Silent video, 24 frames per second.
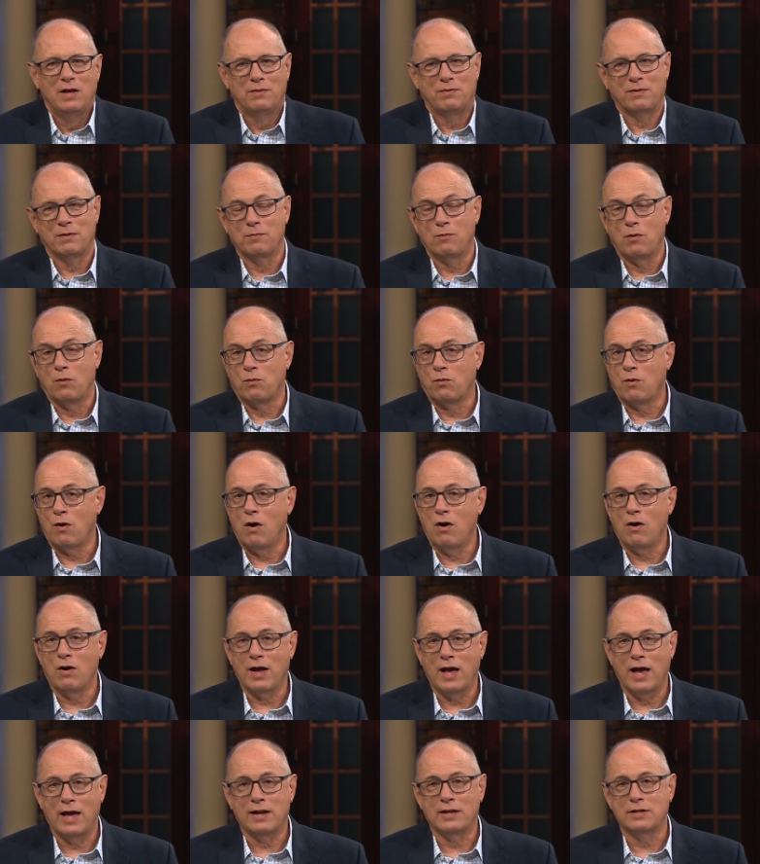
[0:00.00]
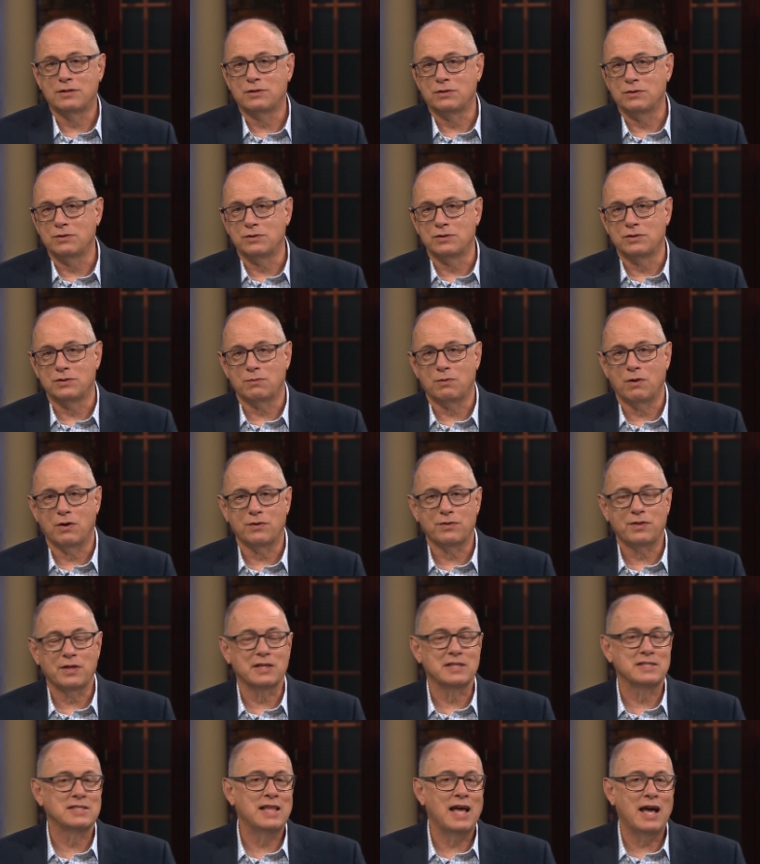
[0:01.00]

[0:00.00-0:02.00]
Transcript: from wrong attitudes and wrong things.